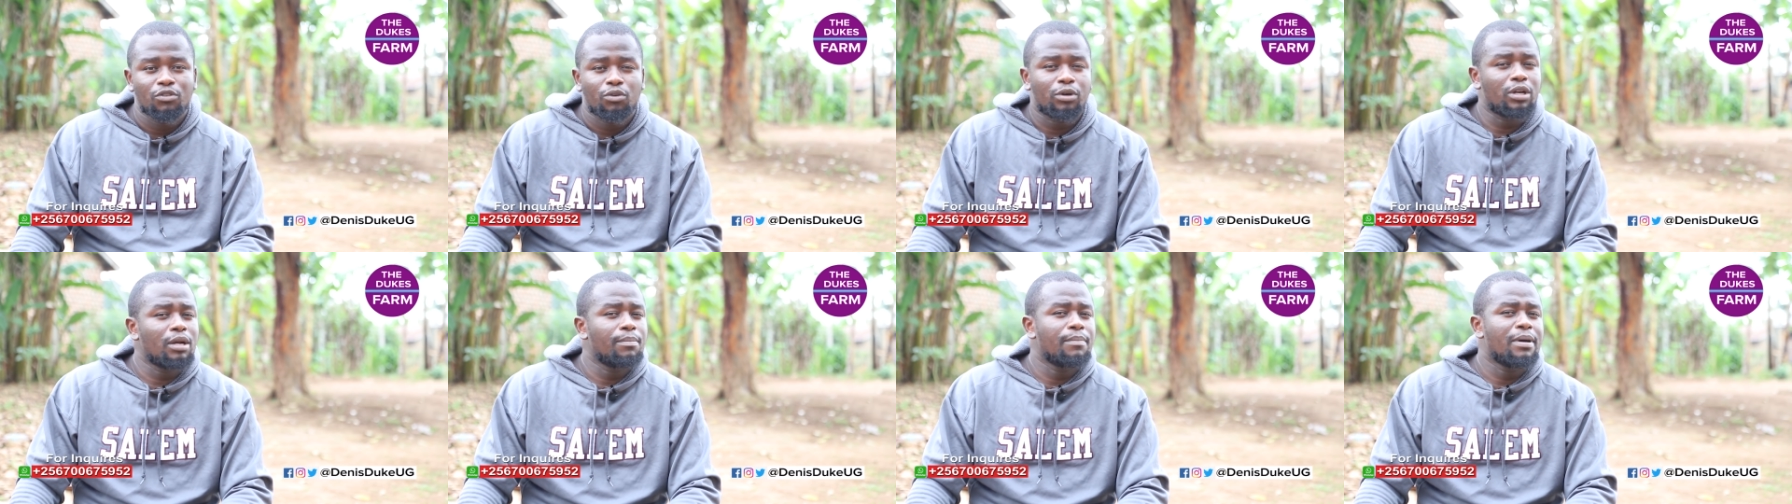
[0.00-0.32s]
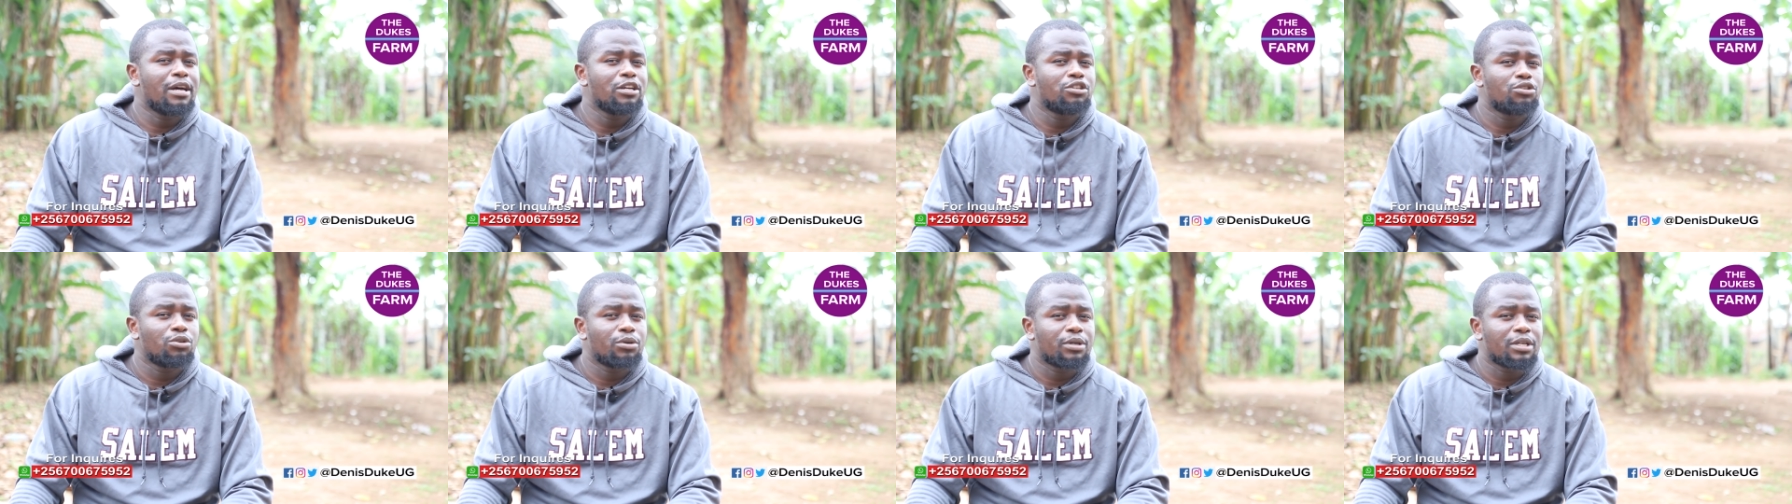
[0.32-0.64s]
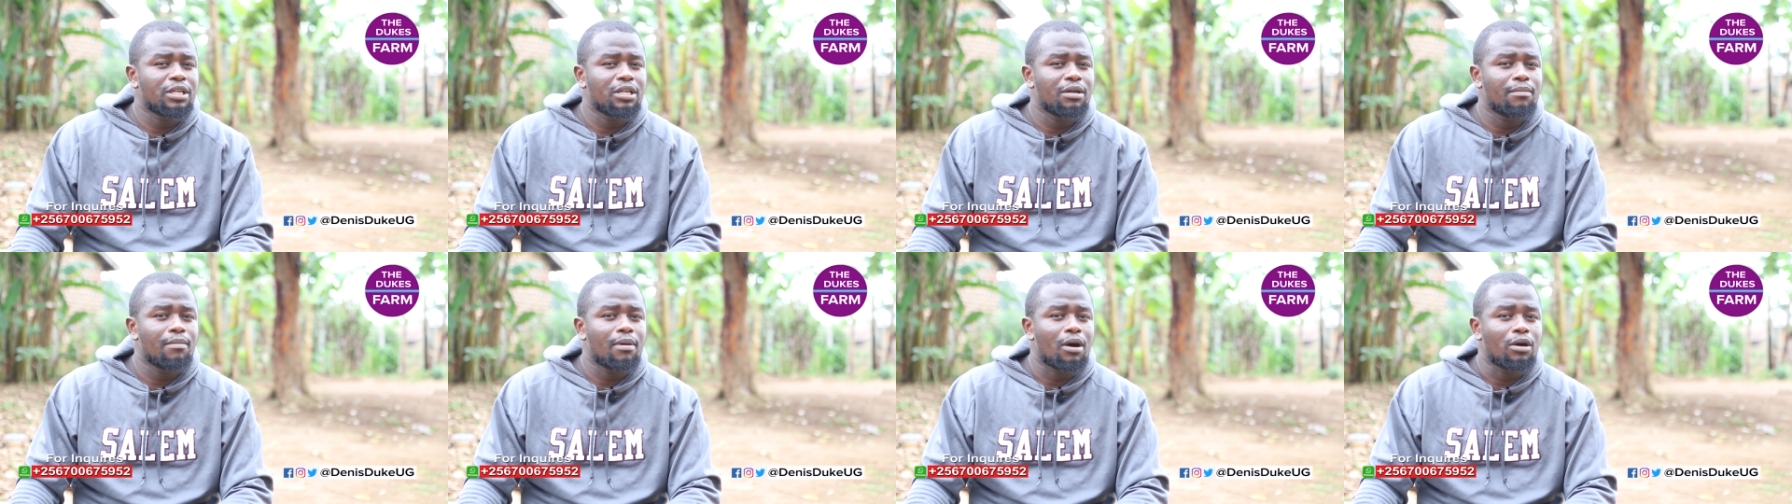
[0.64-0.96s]
What am I
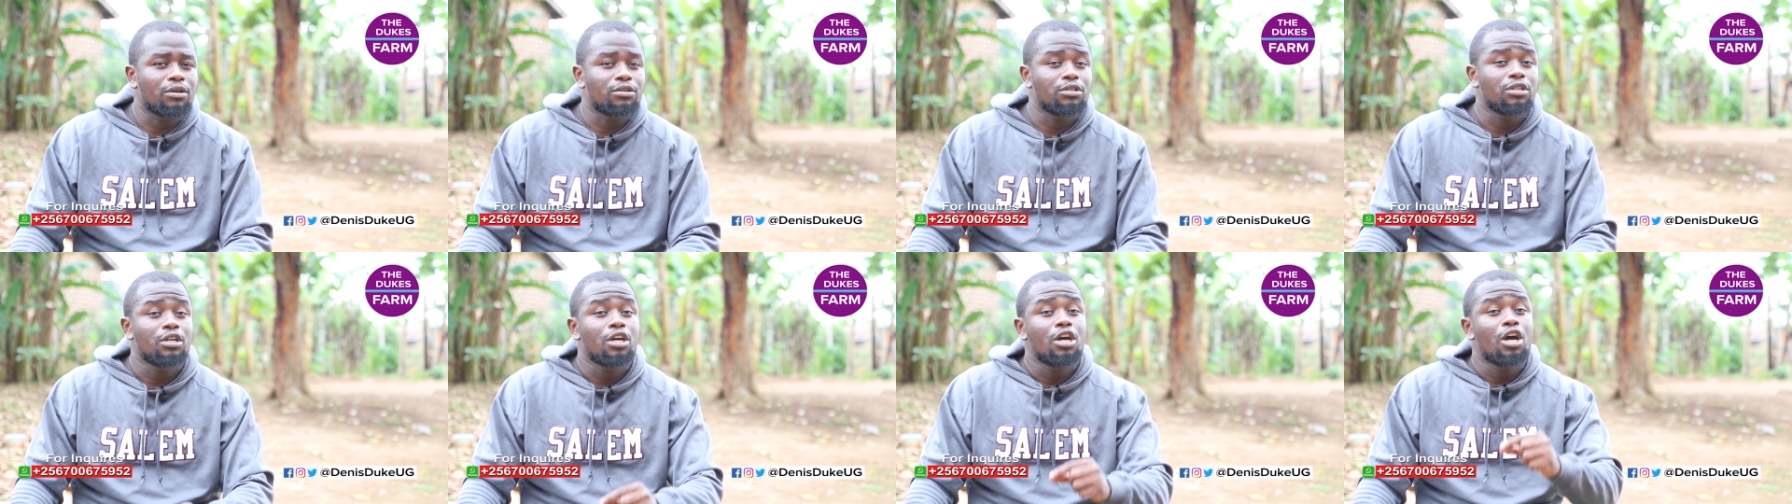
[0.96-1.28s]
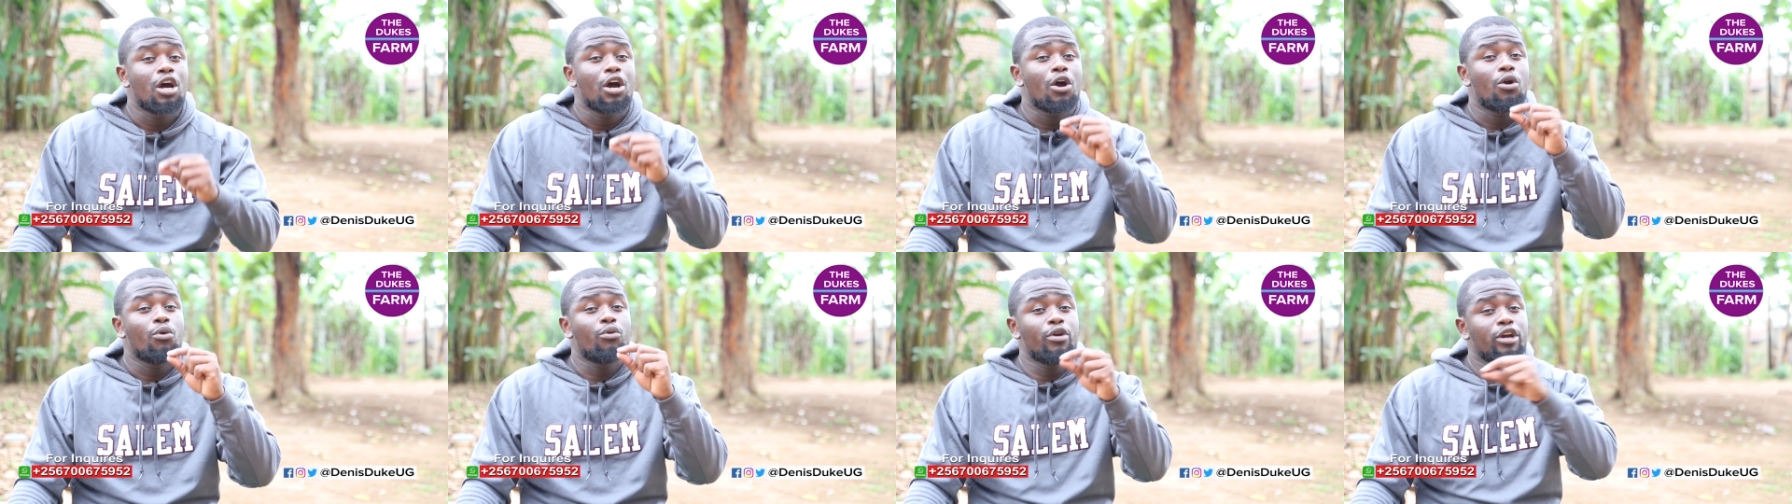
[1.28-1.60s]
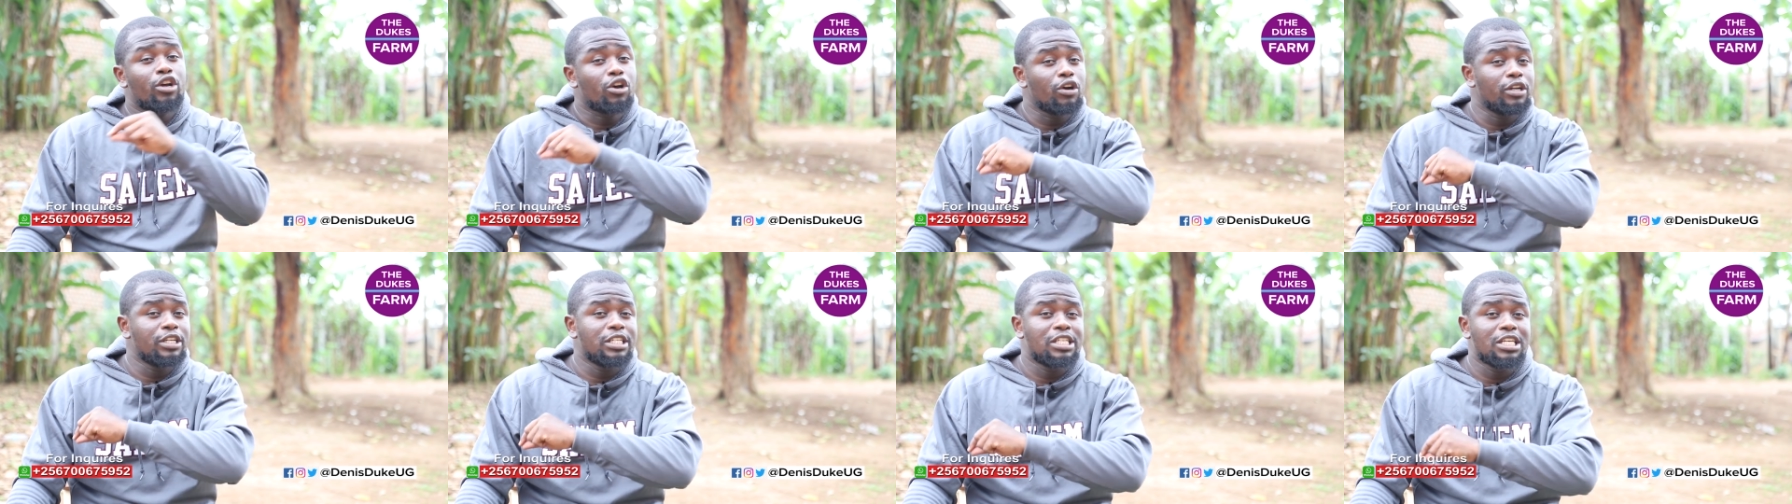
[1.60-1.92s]
talking about?
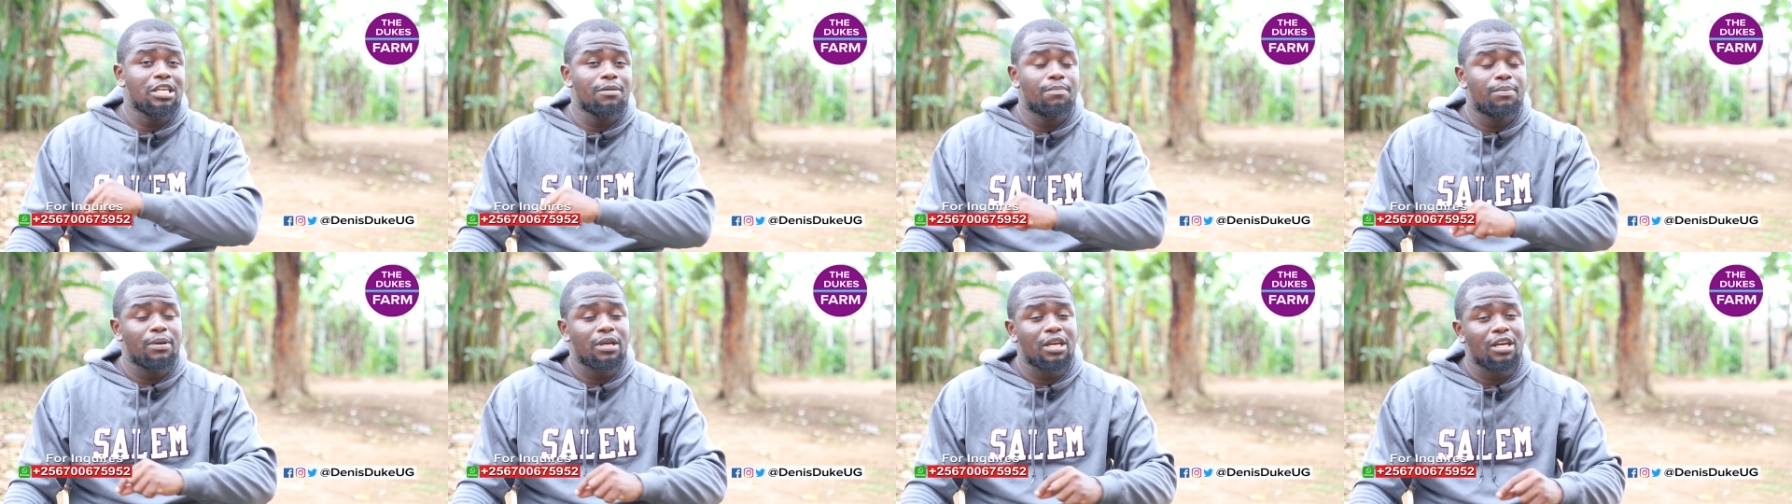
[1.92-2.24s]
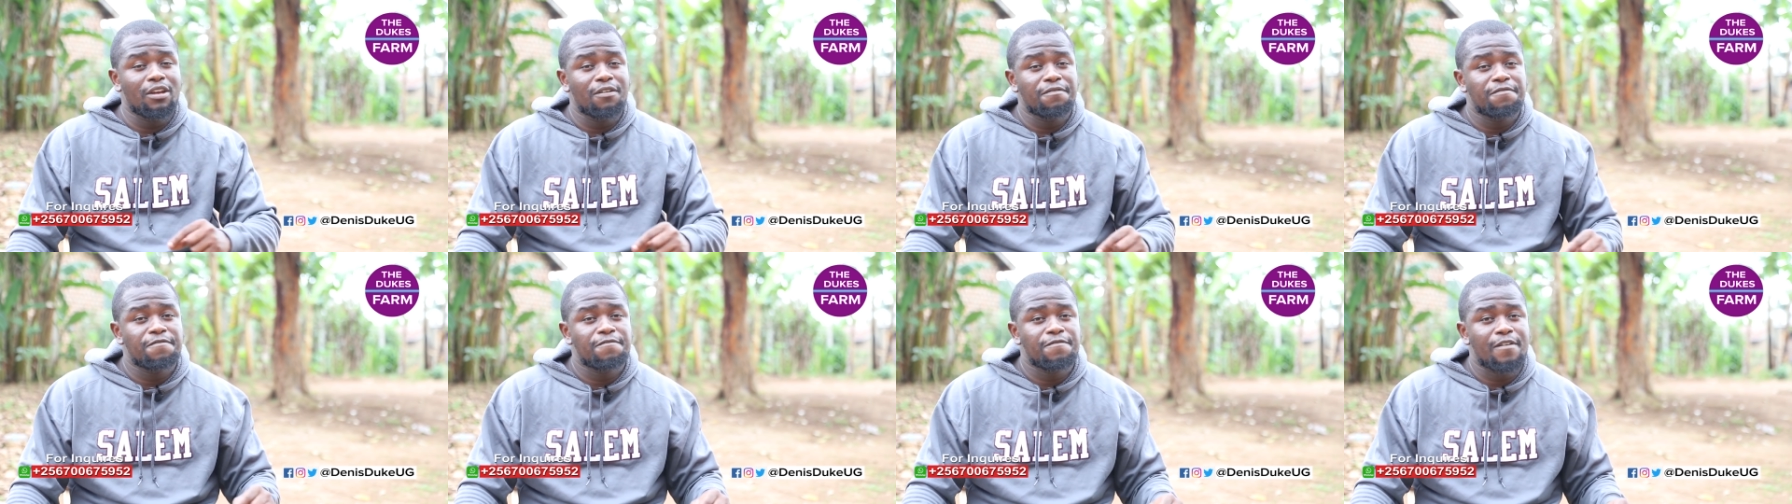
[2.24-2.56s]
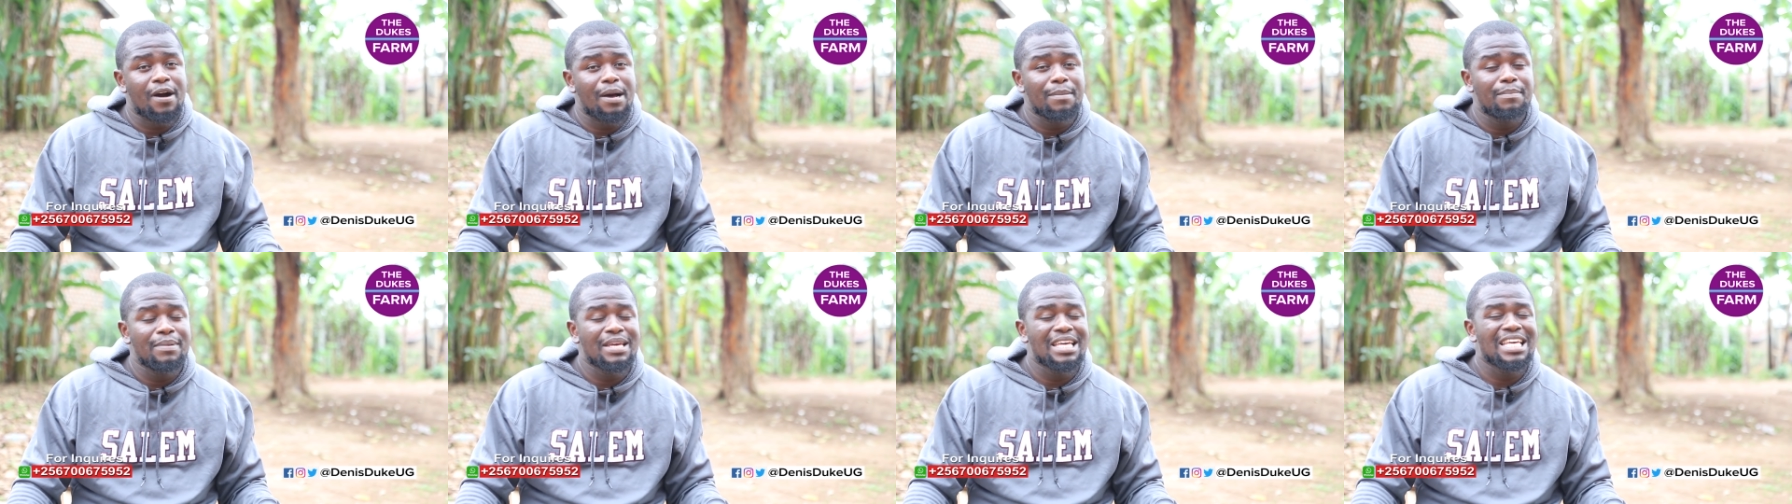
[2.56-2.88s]
Record keeping in
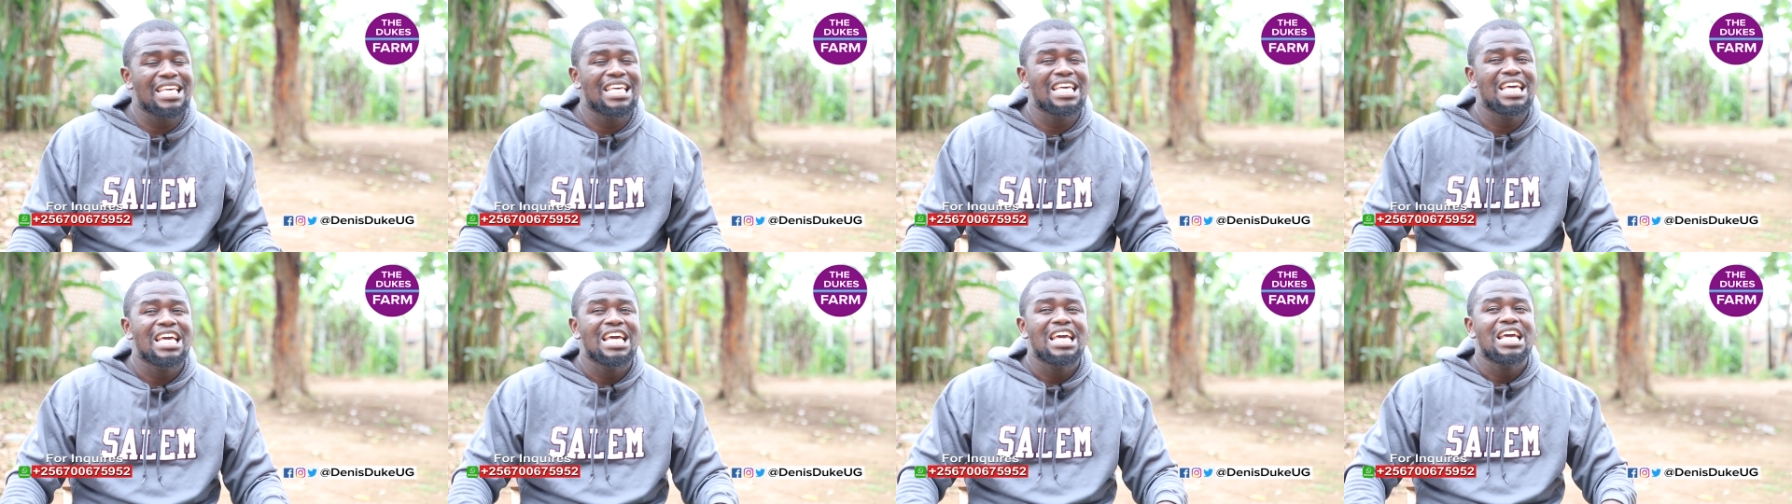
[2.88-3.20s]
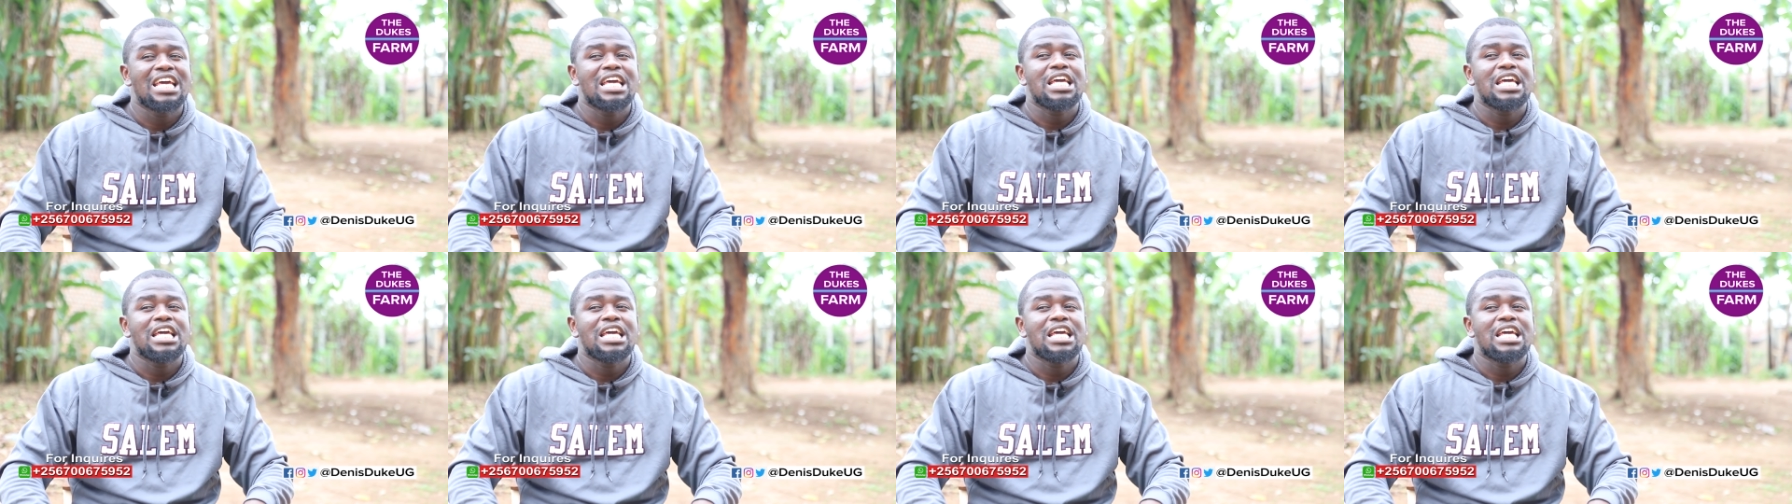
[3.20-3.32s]
farming